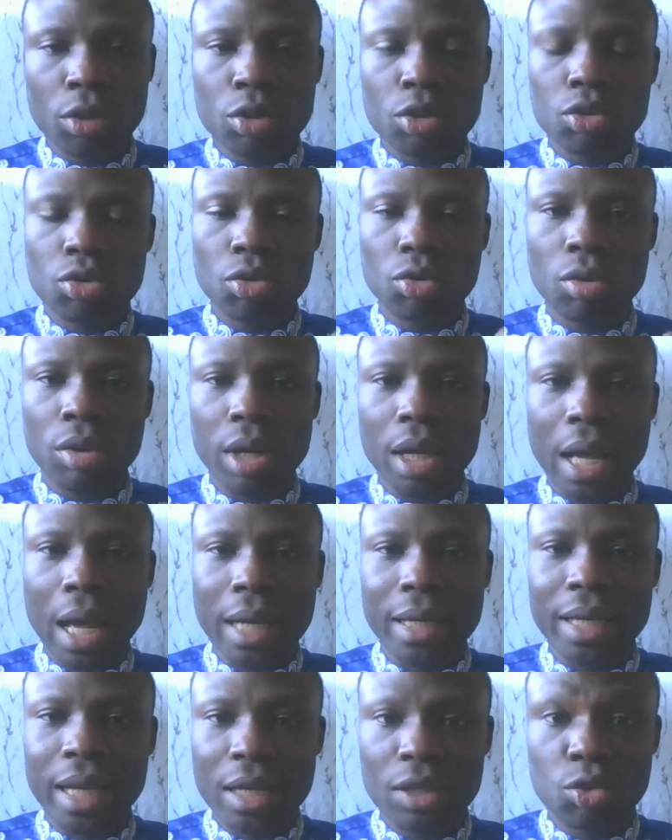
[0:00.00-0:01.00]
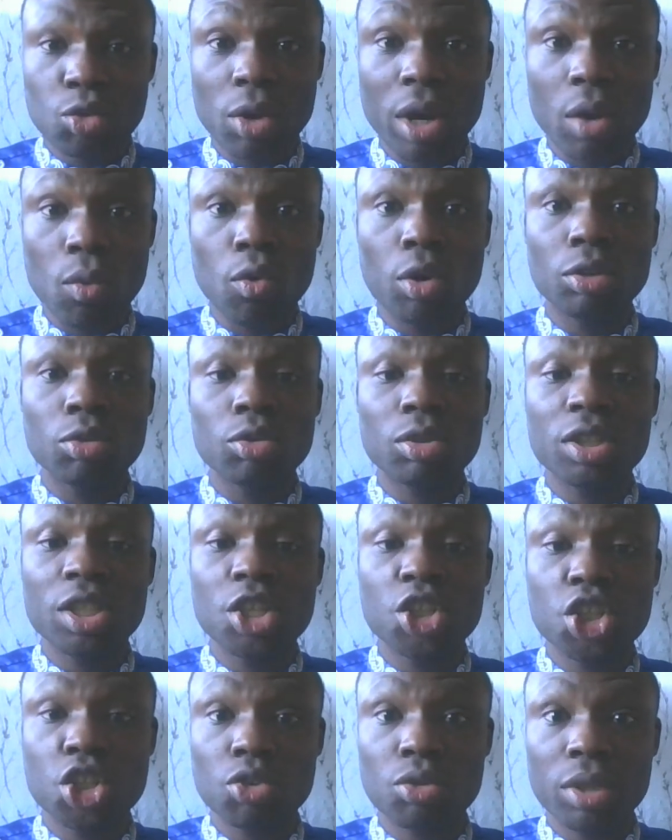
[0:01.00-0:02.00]
So, and that's why I want to
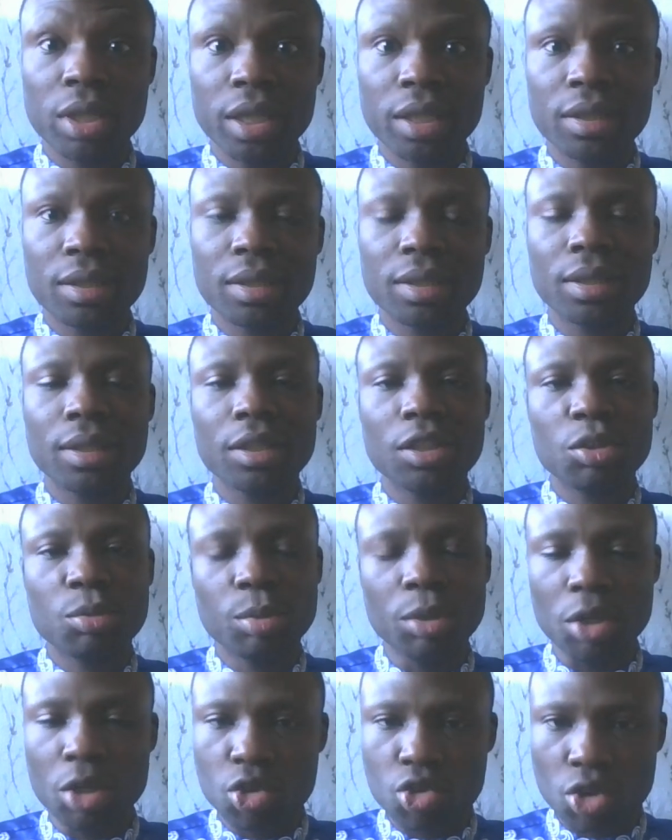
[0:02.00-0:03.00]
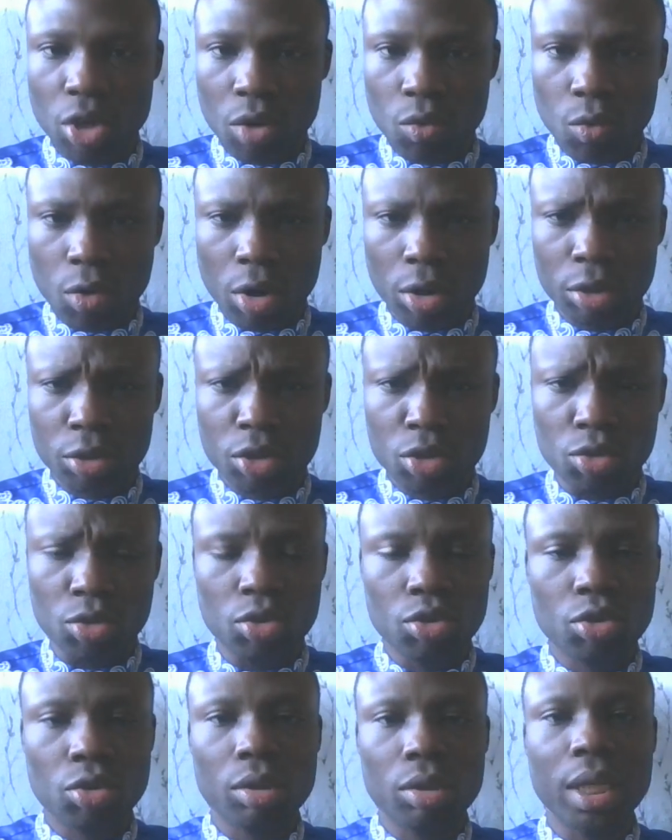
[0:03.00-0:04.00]
teach you this spiritual work too,
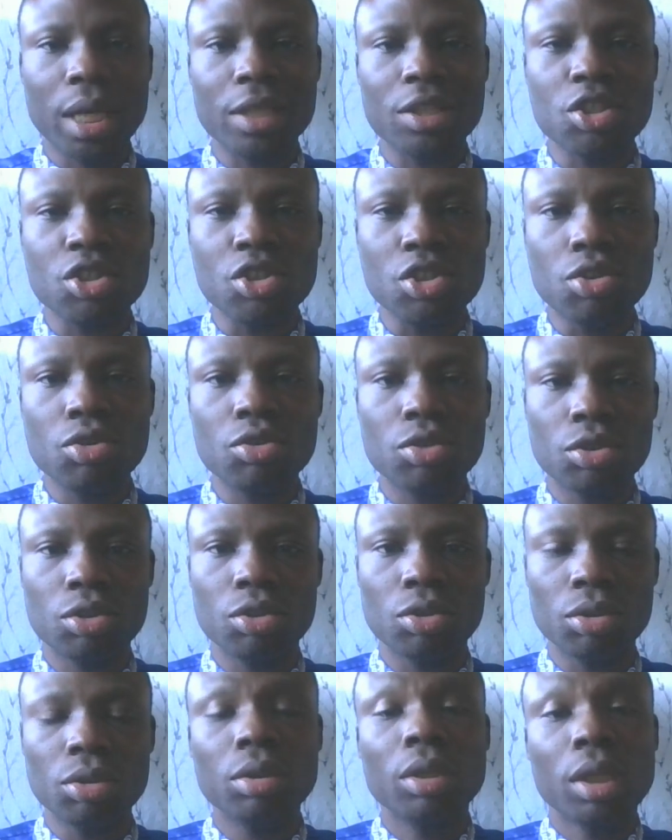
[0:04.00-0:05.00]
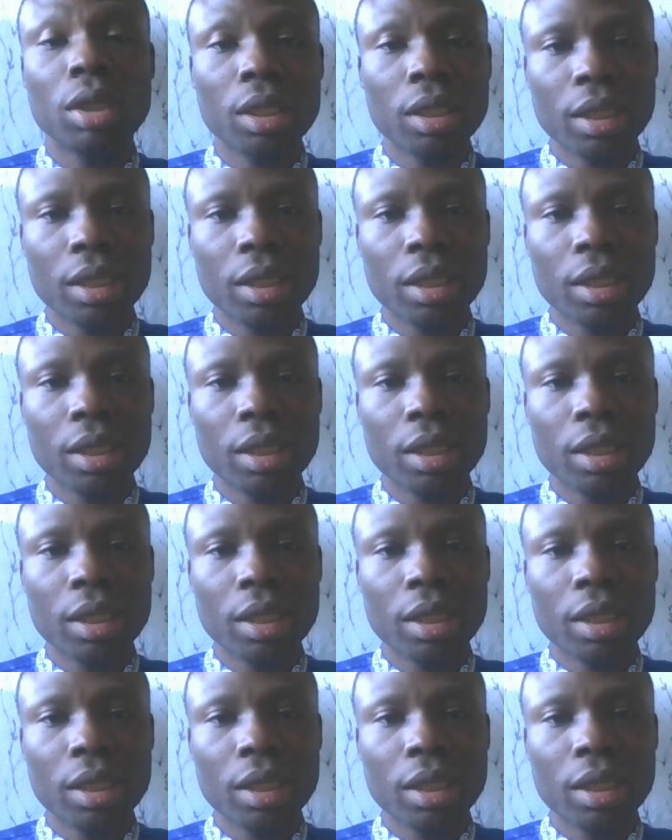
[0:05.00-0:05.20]
so that you too